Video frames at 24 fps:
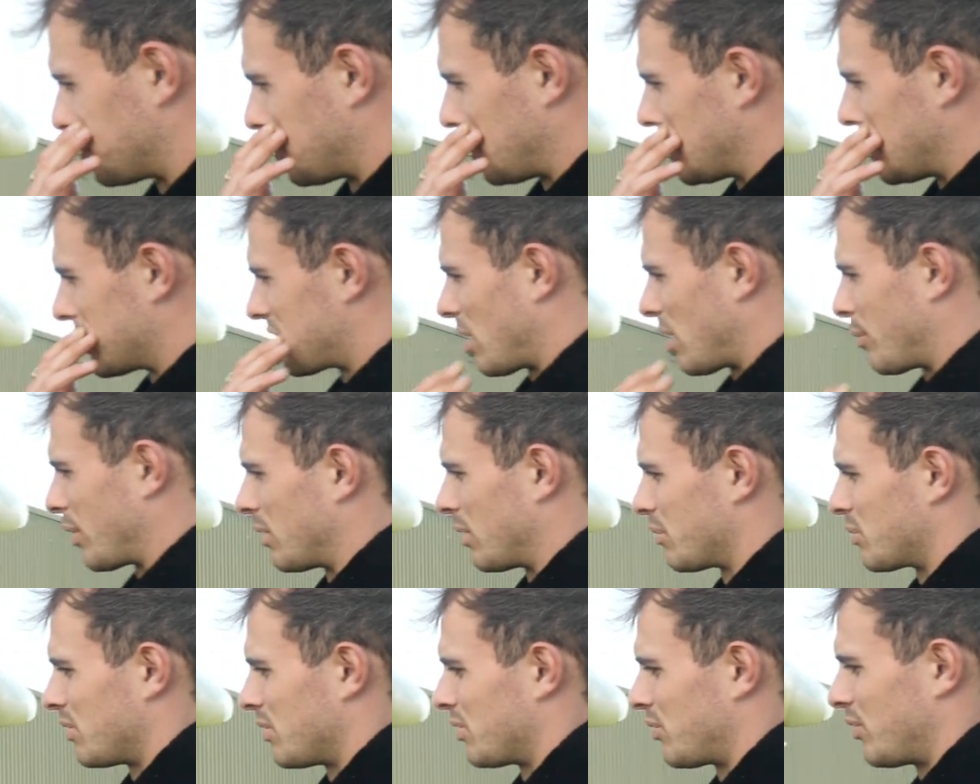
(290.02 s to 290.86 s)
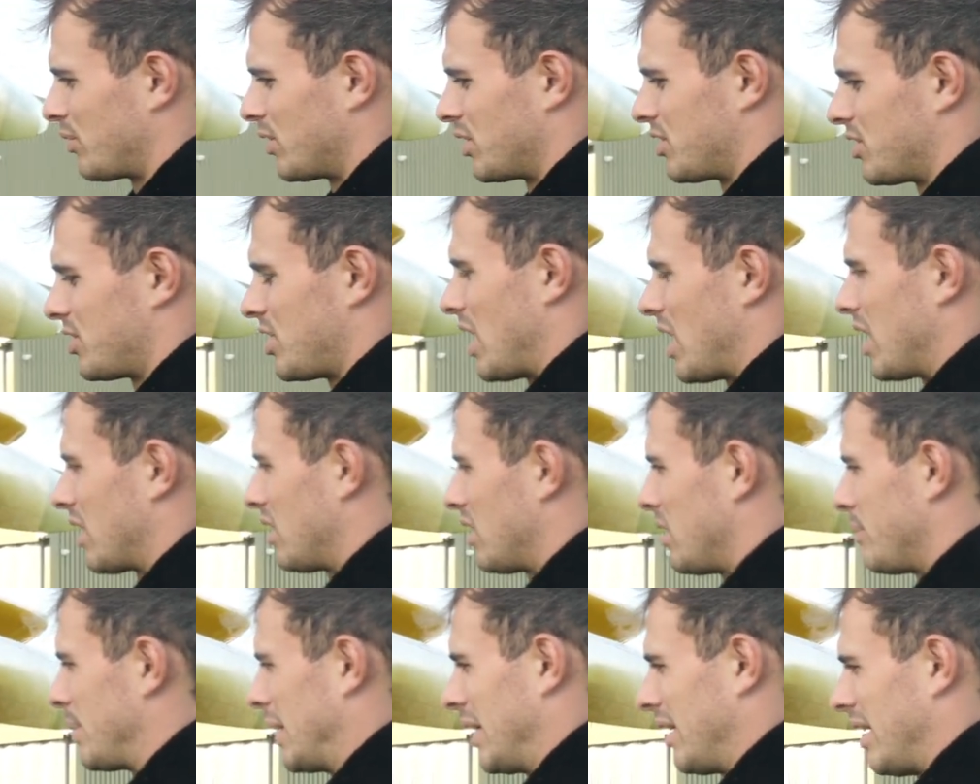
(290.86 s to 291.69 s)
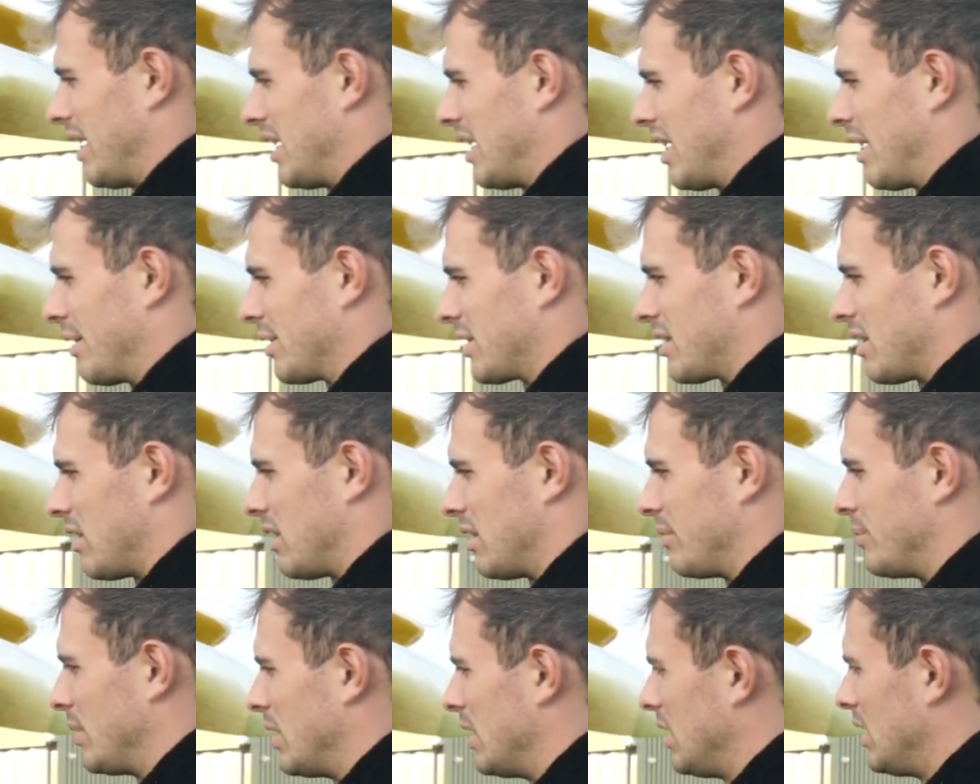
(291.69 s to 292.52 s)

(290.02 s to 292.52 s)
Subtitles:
on it. It's coming up to its first check in about 8 hours time.